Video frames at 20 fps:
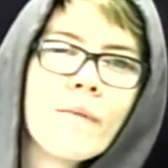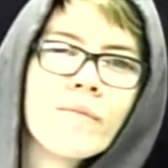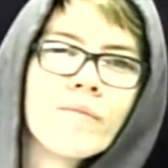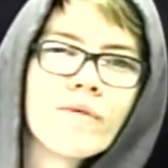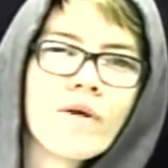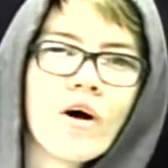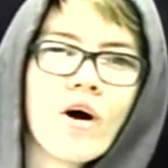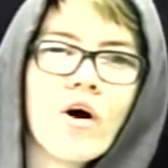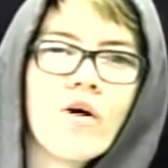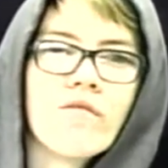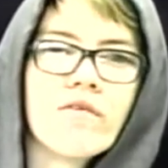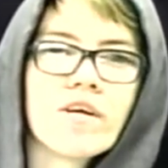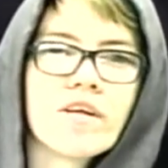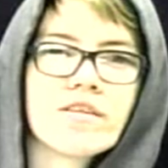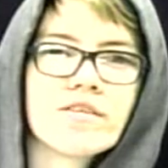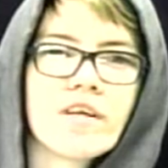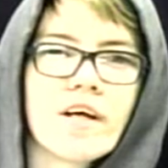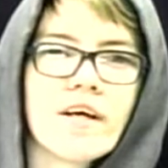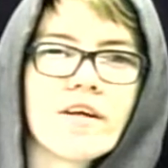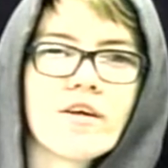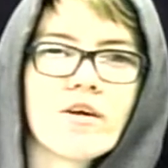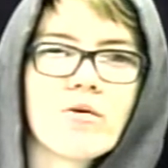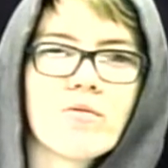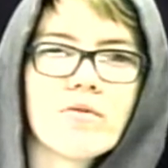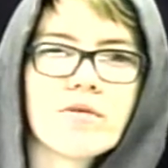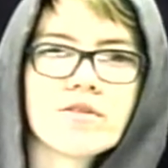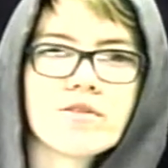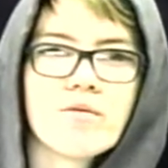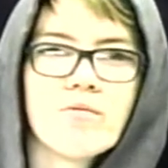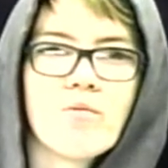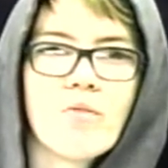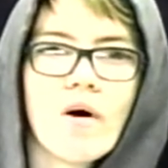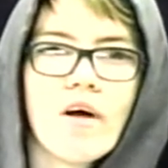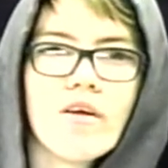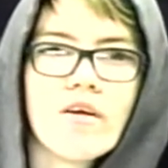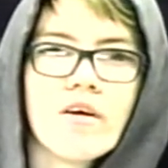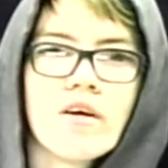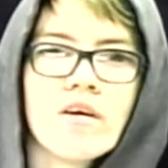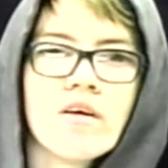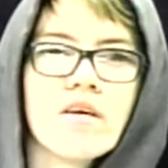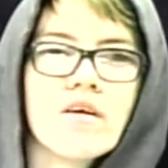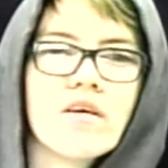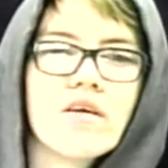Now over to Xander with some weather.